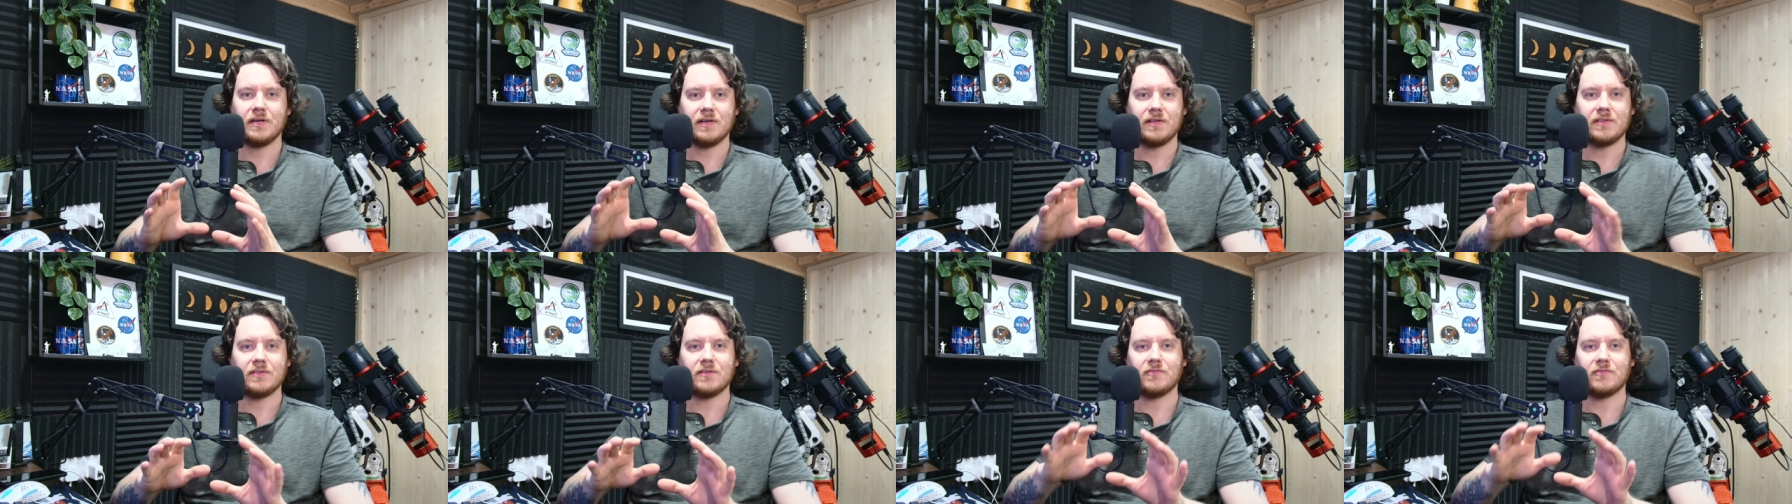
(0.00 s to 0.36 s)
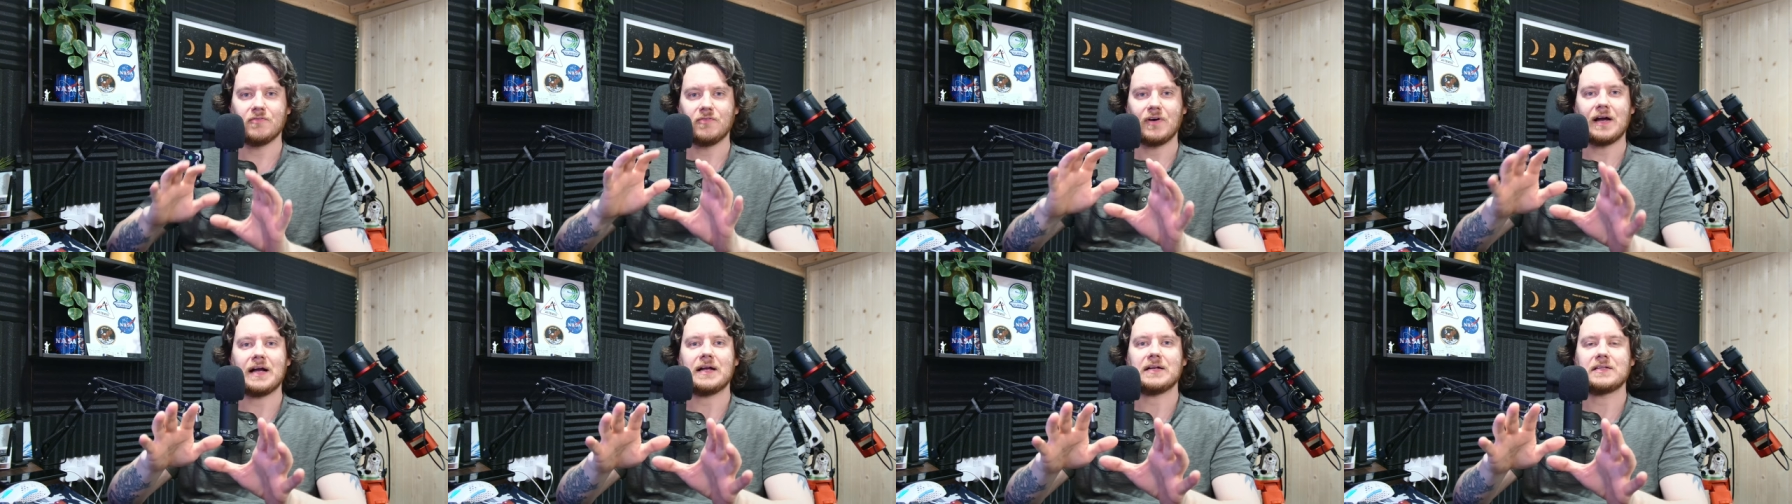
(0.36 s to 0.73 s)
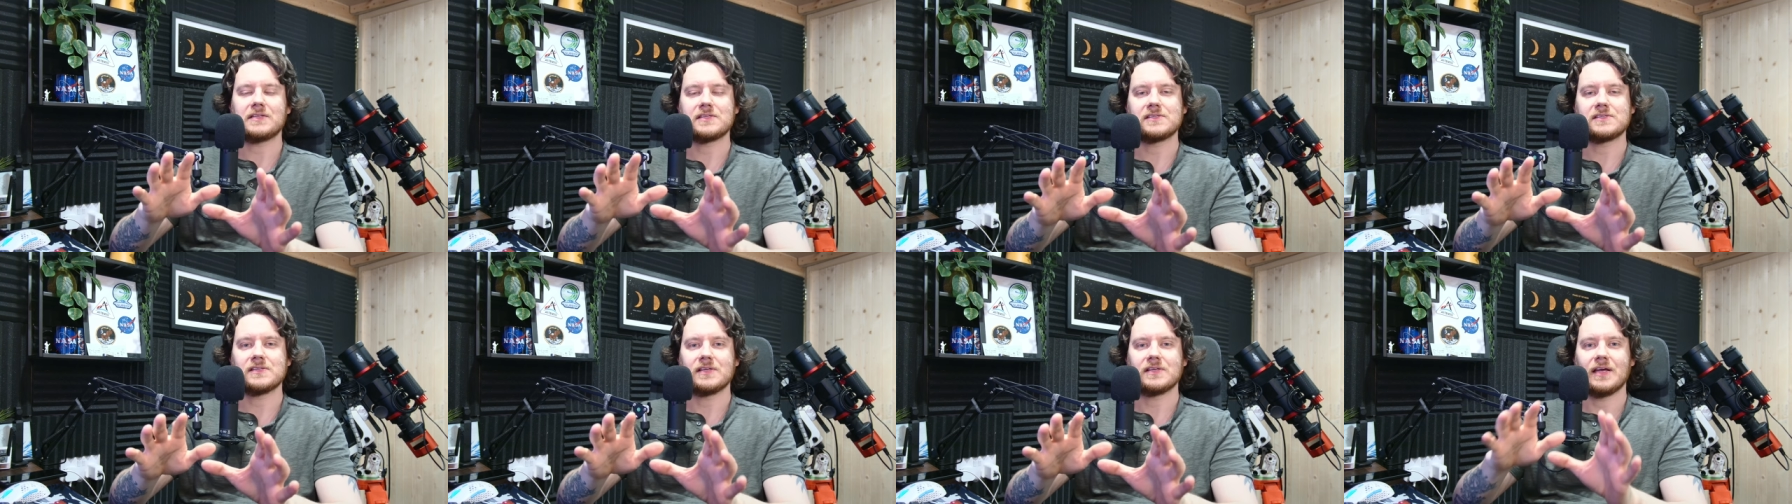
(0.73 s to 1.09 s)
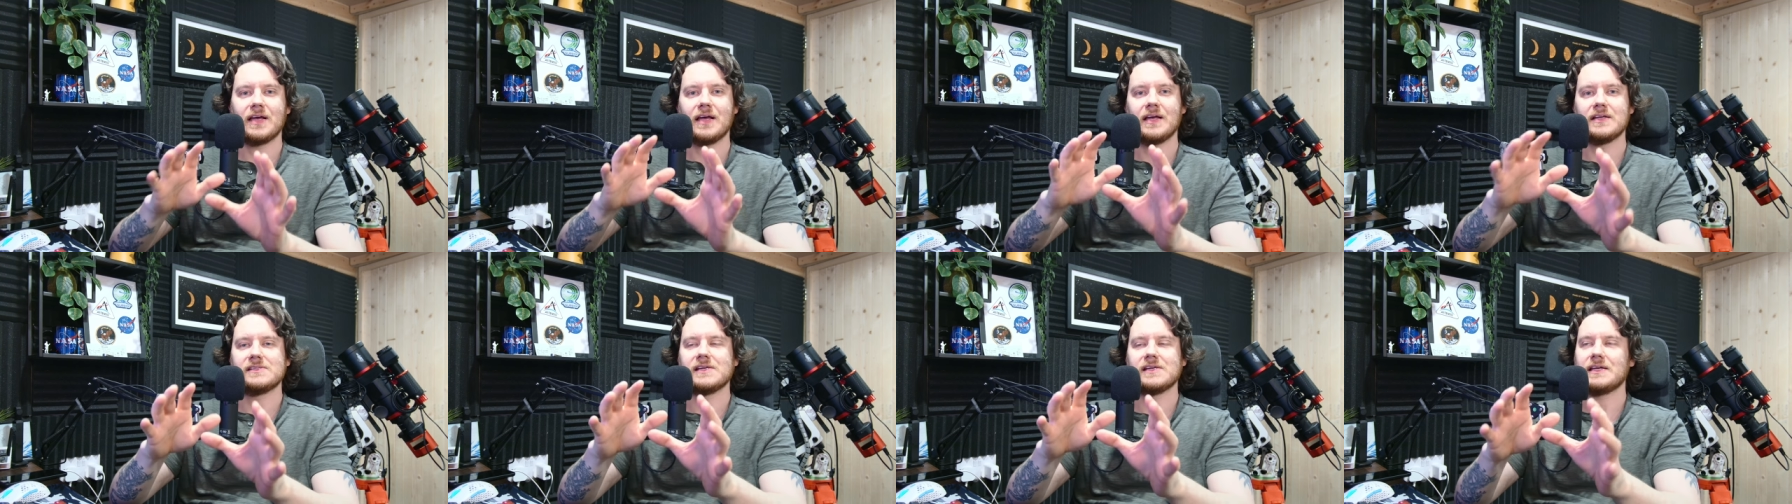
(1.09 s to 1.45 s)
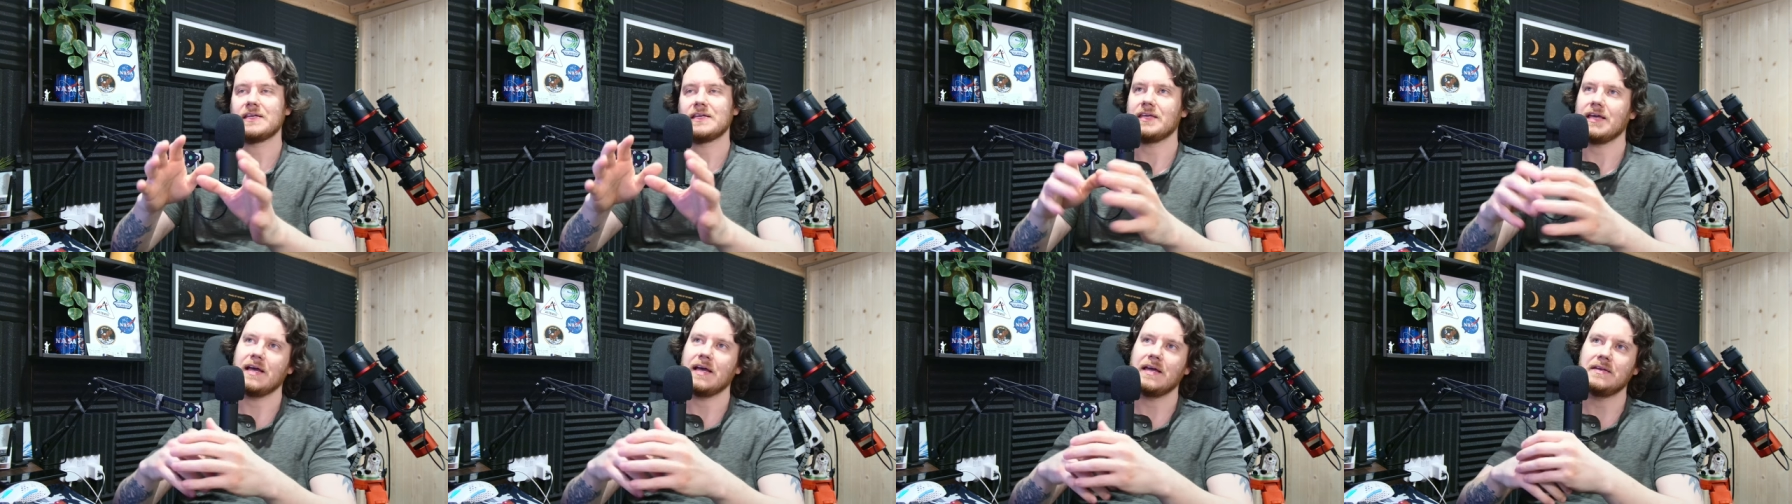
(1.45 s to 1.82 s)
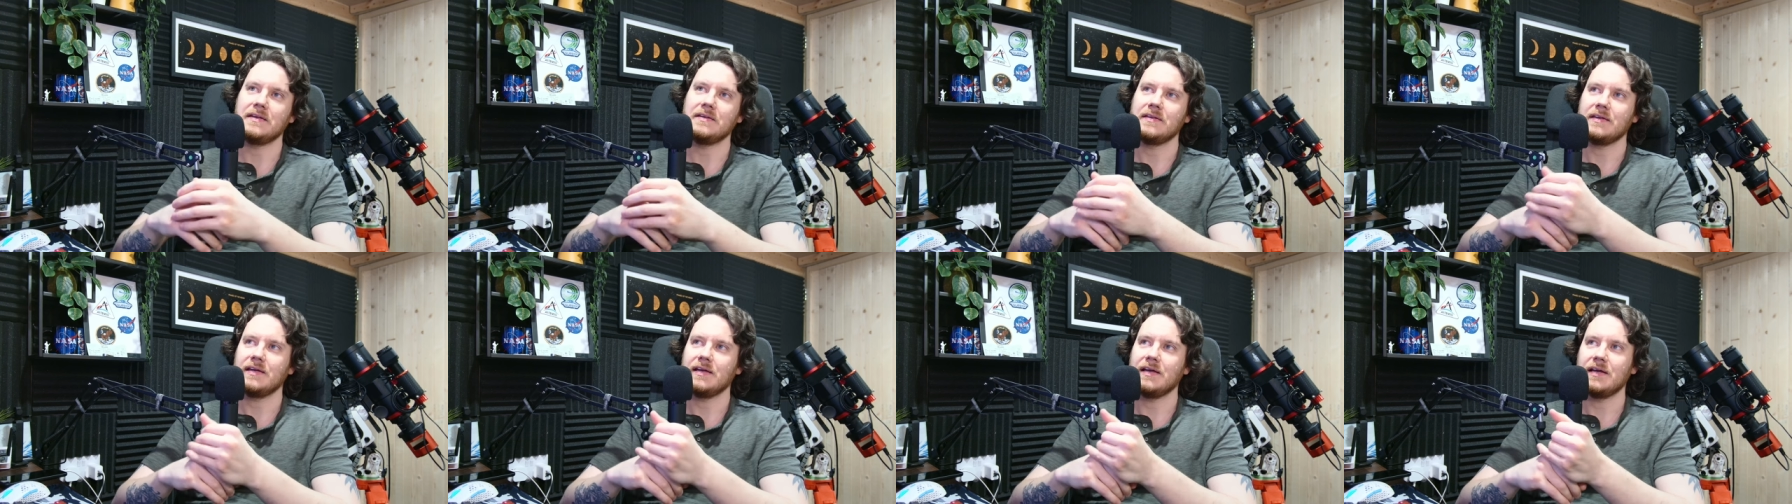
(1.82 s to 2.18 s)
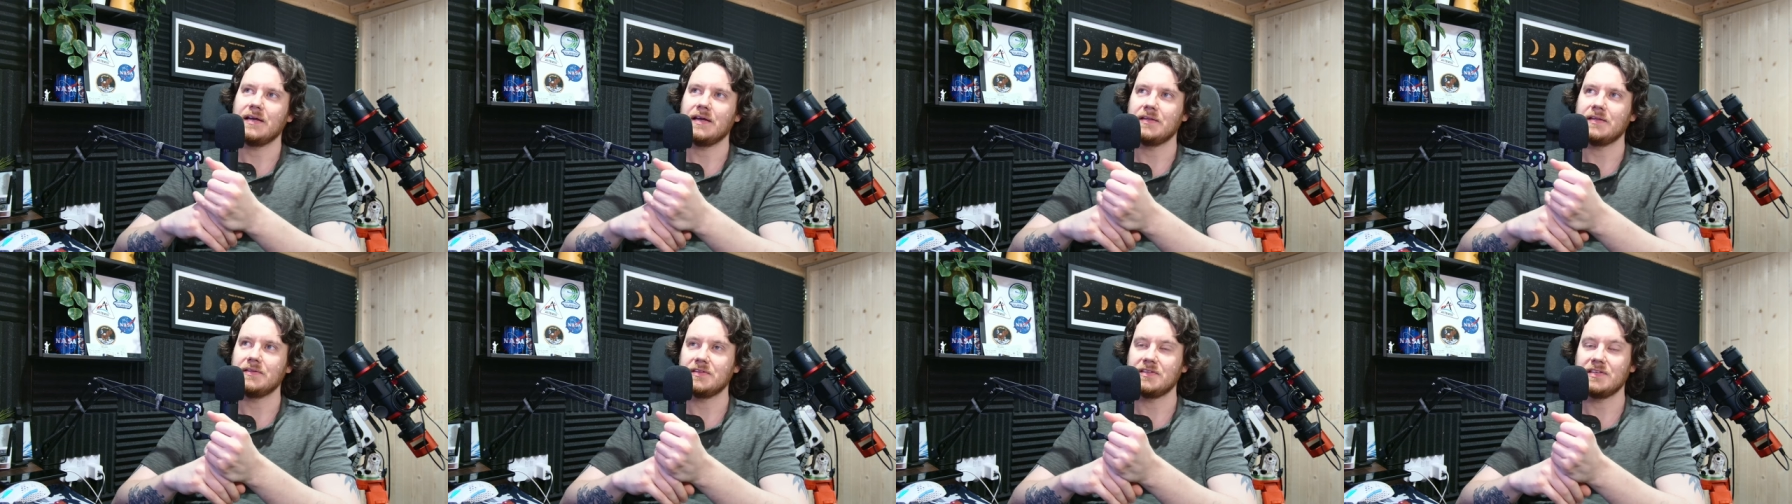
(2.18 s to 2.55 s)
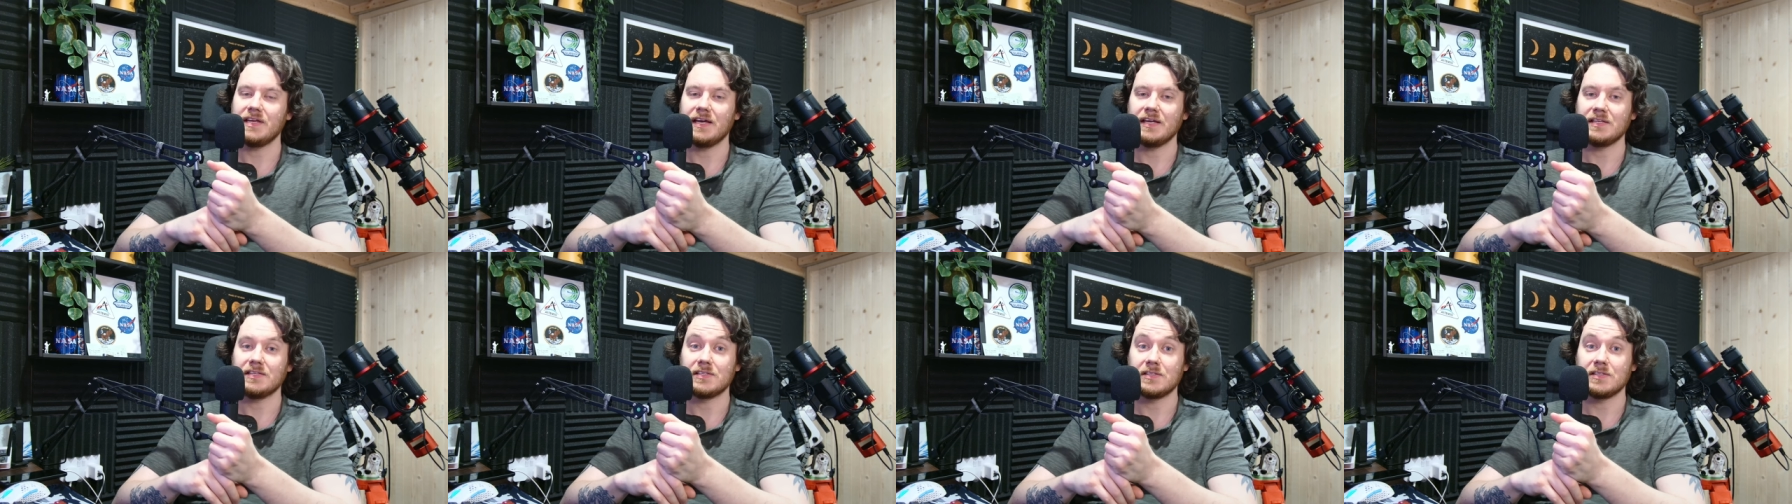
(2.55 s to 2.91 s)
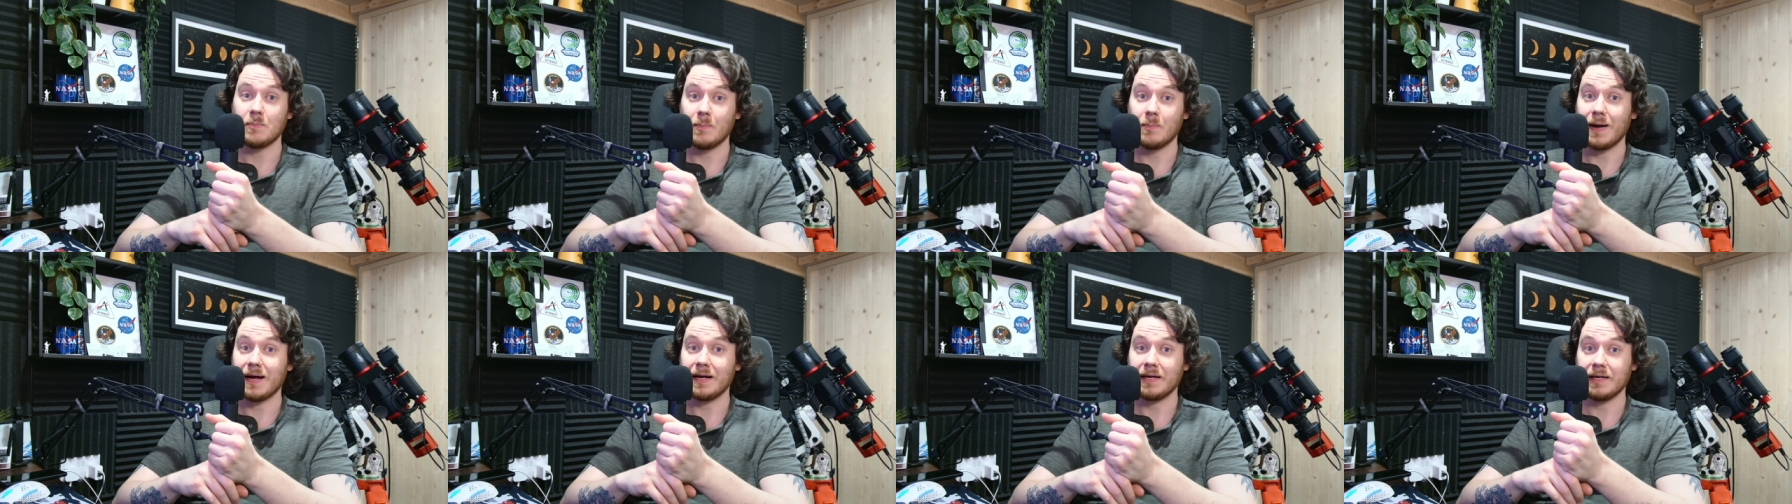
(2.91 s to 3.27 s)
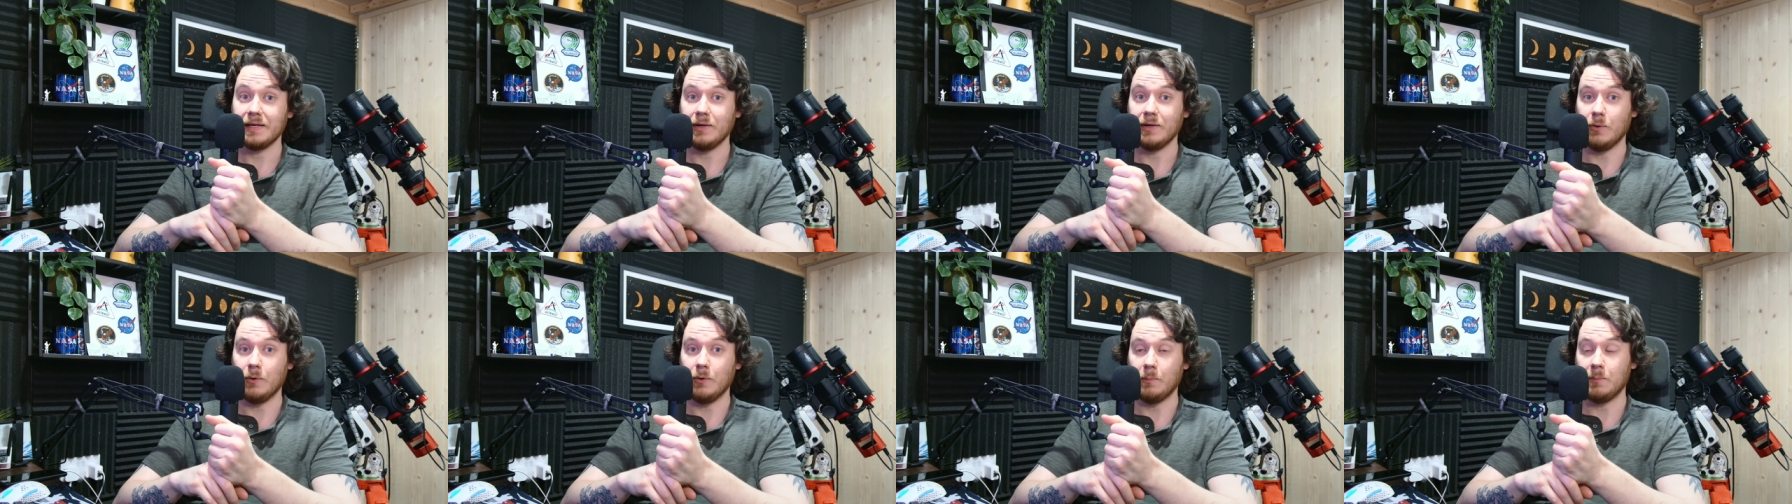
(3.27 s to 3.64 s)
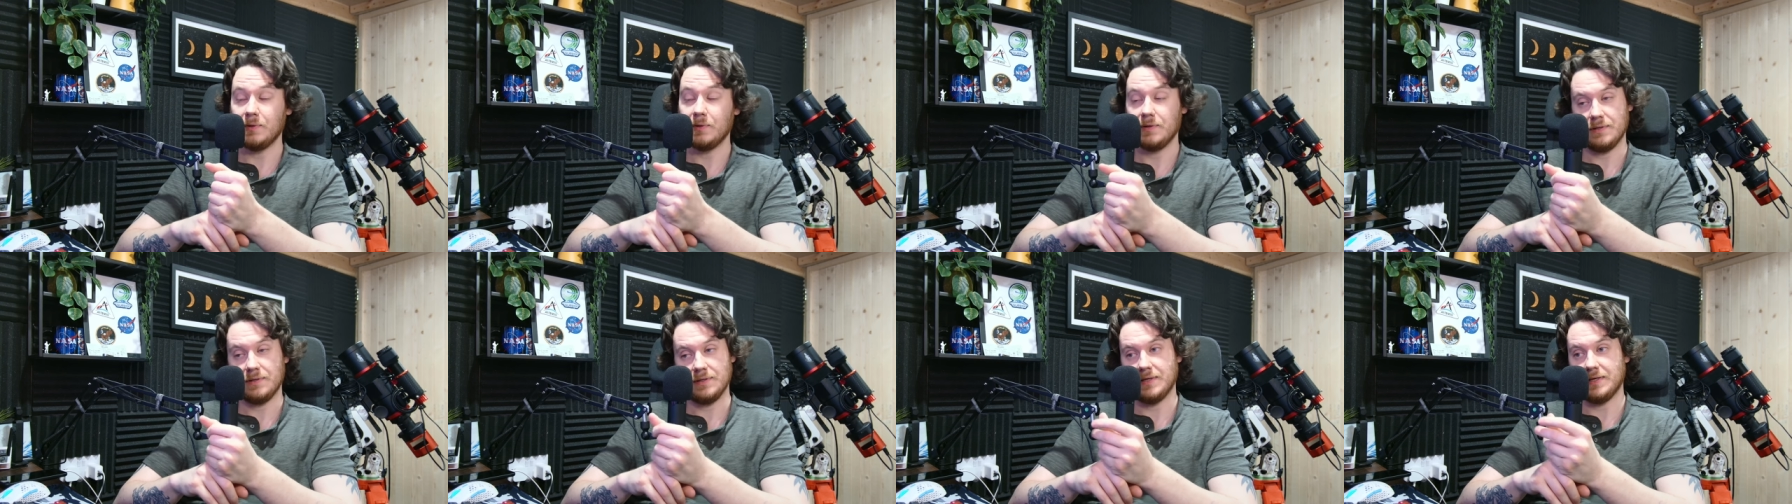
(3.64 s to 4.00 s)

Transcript: facts as I can and the data to back it up.